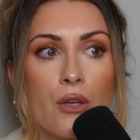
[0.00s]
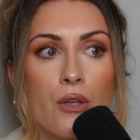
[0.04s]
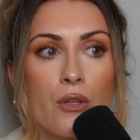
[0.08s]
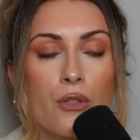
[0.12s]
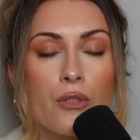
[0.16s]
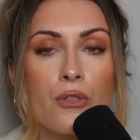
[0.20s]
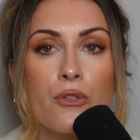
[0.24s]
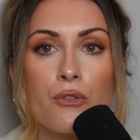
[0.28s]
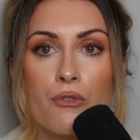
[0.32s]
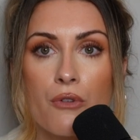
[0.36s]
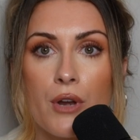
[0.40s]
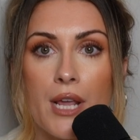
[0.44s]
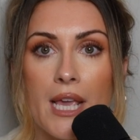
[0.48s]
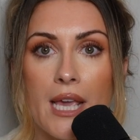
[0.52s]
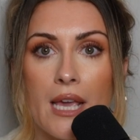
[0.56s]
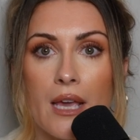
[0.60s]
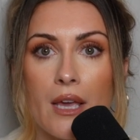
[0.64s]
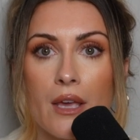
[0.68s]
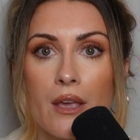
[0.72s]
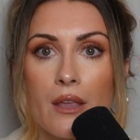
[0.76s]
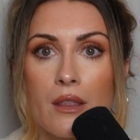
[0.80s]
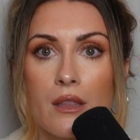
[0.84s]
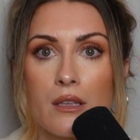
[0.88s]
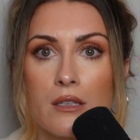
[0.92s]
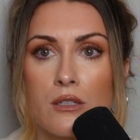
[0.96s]

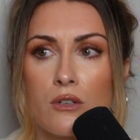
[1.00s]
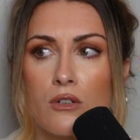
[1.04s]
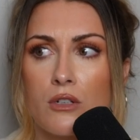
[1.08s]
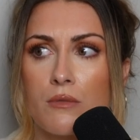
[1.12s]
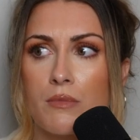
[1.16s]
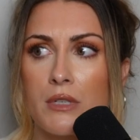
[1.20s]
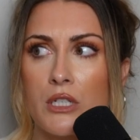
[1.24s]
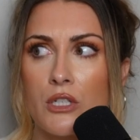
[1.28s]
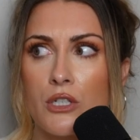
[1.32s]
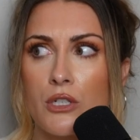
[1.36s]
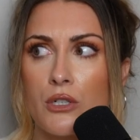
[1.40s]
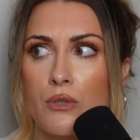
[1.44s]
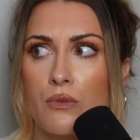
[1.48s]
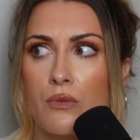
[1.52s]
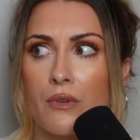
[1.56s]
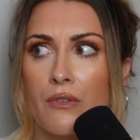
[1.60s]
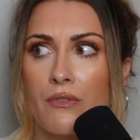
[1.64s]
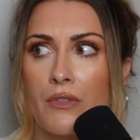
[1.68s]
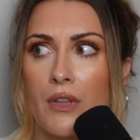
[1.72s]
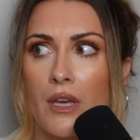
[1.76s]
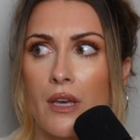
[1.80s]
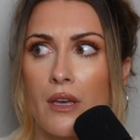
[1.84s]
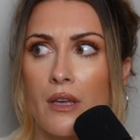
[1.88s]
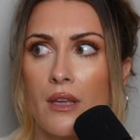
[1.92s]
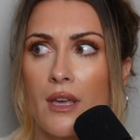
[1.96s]
3. There's only been 2, haven't
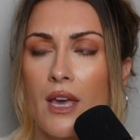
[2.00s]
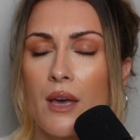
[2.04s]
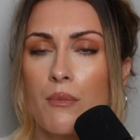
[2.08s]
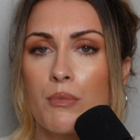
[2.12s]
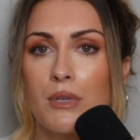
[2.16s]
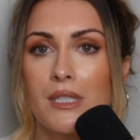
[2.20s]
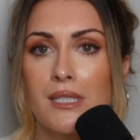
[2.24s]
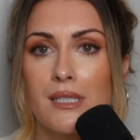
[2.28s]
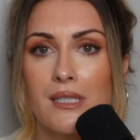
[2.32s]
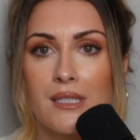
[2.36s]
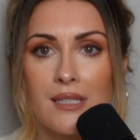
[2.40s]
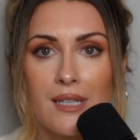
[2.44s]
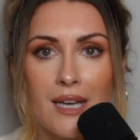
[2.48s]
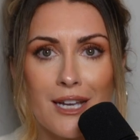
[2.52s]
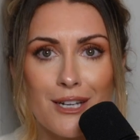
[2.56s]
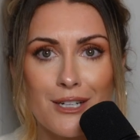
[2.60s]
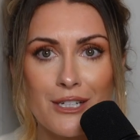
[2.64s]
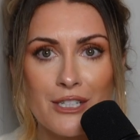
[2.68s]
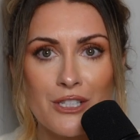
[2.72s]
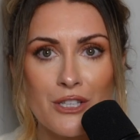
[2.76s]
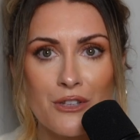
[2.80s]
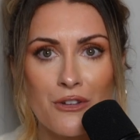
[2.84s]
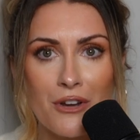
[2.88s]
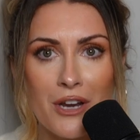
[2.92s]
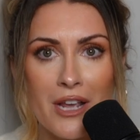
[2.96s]
there? Yeah, Princess
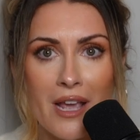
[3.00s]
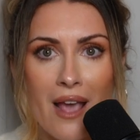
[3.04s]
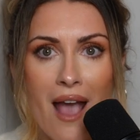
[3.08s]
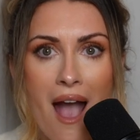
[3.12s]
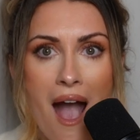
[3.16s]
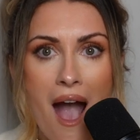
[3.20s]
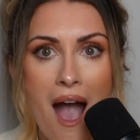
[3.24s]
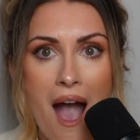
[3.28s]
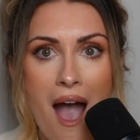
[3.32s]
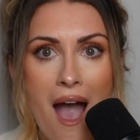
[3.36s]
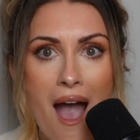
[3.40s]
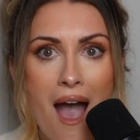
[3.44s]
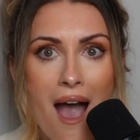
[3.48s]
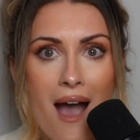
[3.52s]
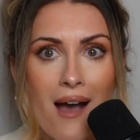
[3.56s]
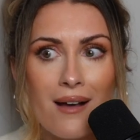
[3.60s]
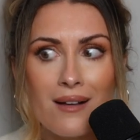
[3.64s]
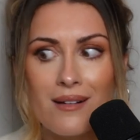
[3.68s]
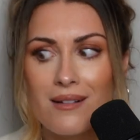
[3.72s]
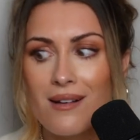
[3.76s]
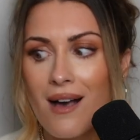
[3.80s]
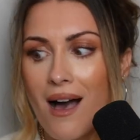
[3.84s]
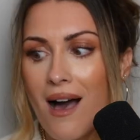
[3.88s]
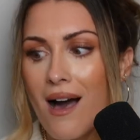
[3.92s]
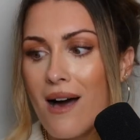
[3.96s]
Diaries 3.
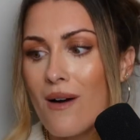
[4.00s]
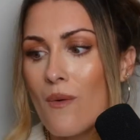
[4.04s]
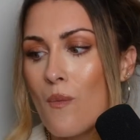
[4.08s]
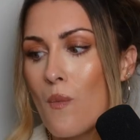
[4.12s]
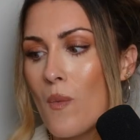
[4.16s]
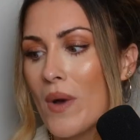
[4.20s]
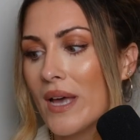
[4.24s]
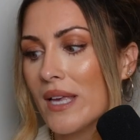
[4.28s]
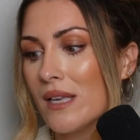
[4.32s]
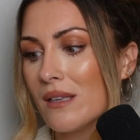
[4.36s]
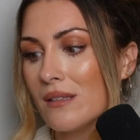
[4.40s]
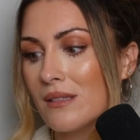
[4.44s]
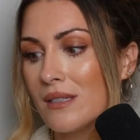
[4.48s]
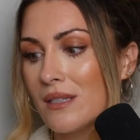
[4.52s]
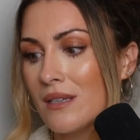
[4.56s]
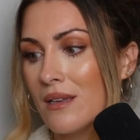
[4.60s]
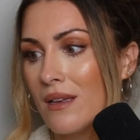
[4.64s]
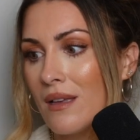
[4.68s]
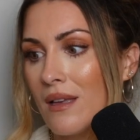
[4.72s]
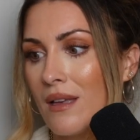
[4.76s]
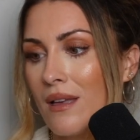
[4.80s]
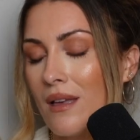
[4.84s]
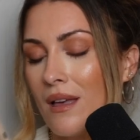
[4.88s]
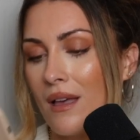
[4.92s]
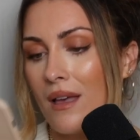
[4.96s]
Can't wait.
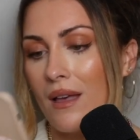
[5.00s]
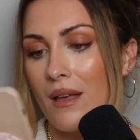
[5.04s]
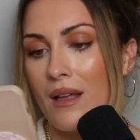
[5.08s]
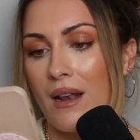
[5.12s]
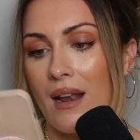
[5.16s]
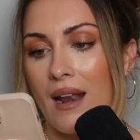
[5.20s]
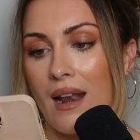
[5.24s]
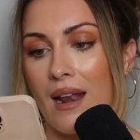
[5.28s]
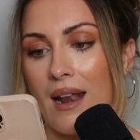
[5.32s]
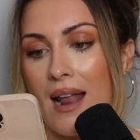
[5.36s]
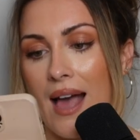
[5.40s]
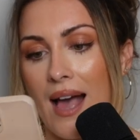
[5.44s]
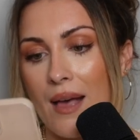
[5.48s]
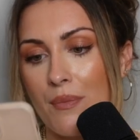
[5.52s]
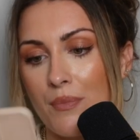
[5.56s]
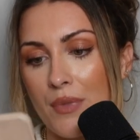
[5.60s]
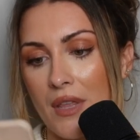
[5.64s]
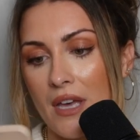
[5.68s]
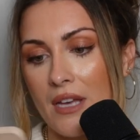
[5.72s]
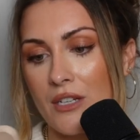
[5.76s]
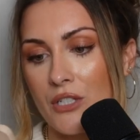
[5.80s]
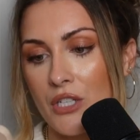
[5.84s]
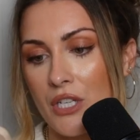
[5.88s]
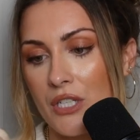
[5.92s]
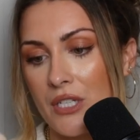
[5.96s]
Lap
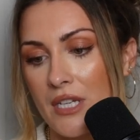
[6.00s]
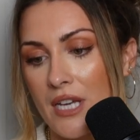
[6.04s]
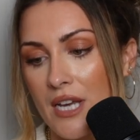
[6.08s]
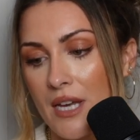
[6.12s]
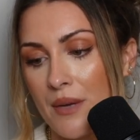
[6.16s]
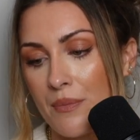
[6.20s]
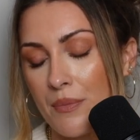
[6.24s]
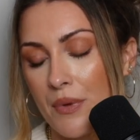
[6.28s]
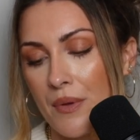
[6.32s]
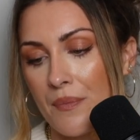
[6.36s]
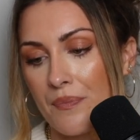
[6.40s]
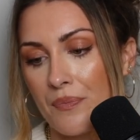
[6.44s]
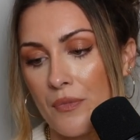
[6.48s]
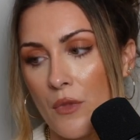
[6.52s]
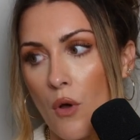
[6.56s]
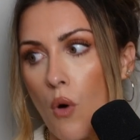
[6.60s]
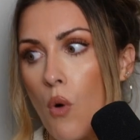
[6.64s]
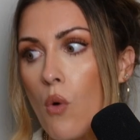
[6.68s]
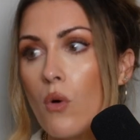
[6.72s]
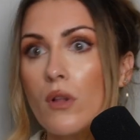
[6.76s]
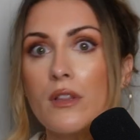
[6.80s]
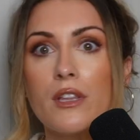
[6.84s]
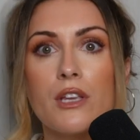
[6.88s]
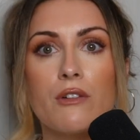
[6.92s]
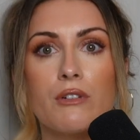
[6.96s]
that shit up.
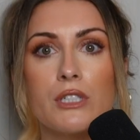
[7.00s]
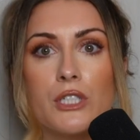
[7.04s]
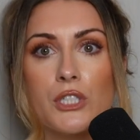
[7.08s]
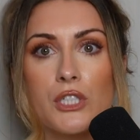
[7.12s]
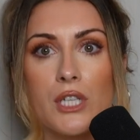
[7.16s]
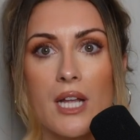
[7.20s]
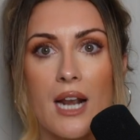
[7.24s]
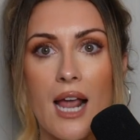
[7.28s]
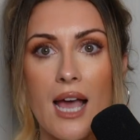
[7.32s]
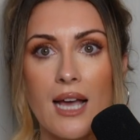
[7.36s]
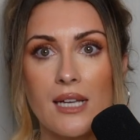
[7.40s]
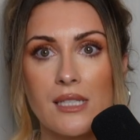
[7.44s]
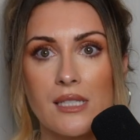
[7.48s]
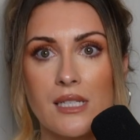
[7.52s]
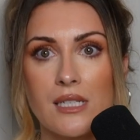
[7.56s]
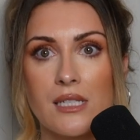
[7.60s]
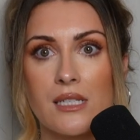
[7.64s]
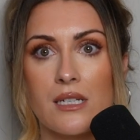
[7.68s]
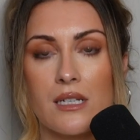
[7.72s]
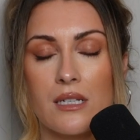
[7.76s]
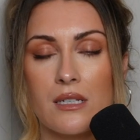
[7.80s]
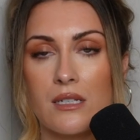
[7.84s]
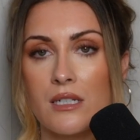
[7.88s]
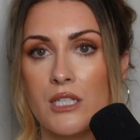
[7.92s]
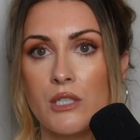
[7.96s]
All the original actors
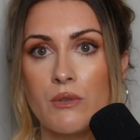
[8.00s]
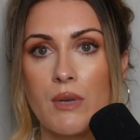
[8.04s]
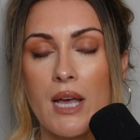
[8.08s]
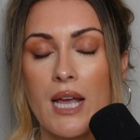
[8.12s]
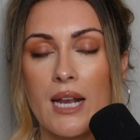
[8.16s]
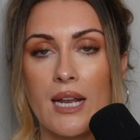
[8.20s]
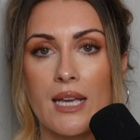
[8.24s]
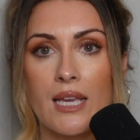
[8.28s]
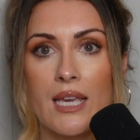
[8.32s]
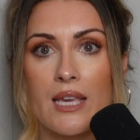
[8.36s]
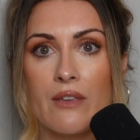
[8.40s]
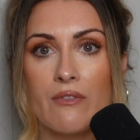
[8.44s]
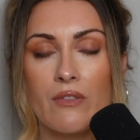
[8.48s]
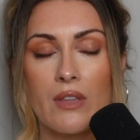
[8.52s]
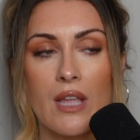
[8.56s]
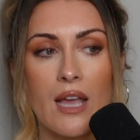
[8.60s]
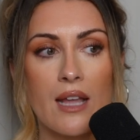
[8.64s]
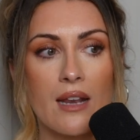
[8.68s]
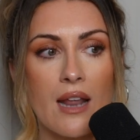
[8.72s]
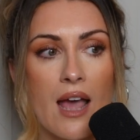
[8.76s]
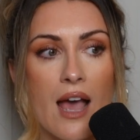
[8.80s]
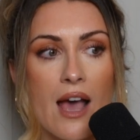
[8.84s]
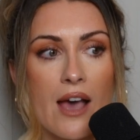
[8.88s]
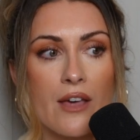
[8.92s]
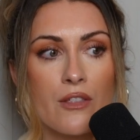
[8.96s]
are in it as well, like even
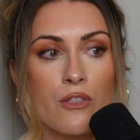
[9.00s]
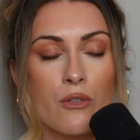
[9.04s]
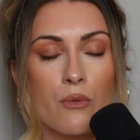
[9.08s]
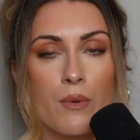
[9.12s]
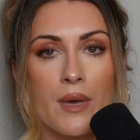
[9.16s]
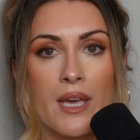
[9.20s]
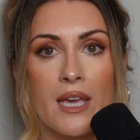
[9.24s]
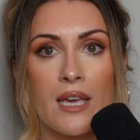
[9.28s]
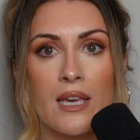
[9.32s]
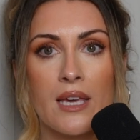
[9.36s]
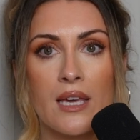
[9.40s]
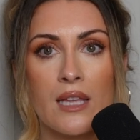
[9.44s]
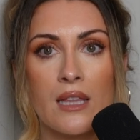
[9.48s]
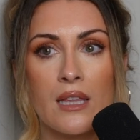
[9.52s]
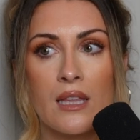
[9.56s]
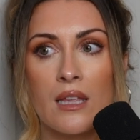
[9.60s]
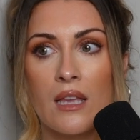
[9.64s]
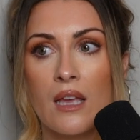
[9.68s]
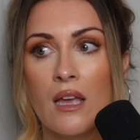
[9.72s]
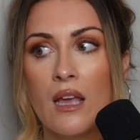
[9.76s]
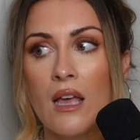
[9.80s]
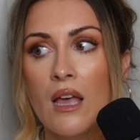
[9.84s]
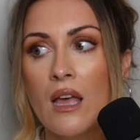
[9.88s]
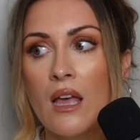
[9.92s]
Anne Hathaway and